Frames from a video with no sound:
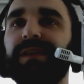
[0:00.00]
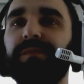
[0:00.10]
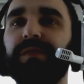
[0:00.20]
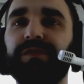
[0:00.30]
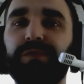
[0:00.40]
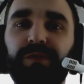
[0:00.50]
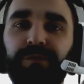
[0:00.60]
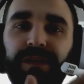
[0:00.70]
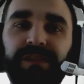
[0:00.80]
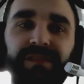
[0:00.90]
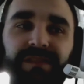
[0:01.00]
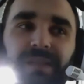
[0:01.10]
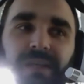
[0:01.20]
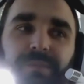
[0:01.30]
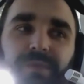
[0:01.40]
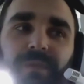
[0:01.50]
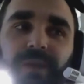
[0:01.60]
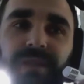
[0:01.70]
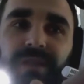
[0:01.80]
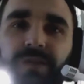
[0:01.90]
because you would fix the typo
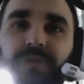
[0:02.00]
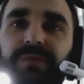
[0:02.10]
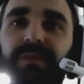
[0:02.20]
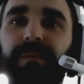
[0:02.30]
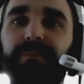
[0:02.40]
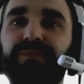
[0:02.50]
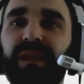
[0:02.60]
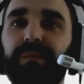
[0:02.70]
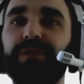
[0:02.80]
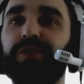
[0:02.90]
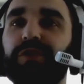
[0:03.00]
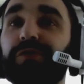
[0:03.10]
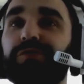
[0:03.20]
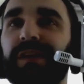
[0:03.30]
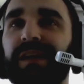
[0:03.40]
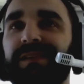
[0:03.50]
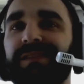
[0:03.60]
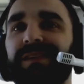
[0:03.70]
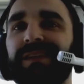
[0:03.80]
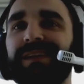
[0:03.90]
in the code, but your contract
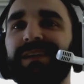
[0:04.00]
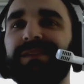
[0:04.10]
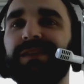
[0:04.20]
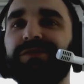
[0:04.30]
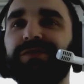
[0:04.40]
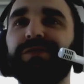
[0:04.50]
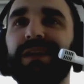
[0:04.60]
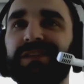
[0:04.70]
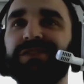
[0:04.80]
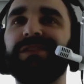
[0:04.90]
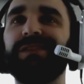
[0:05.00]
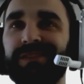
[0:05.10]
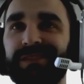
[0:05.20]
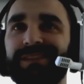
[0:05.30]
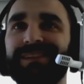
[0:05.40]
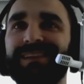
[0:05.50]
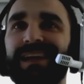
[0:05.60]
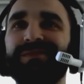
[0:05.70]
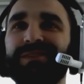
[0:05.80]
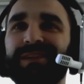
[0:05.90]
tells you to actually
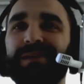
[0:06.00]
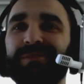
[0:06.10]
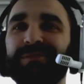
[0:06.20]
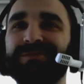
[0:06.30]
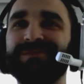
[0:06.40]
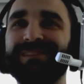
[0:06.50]
have the typo,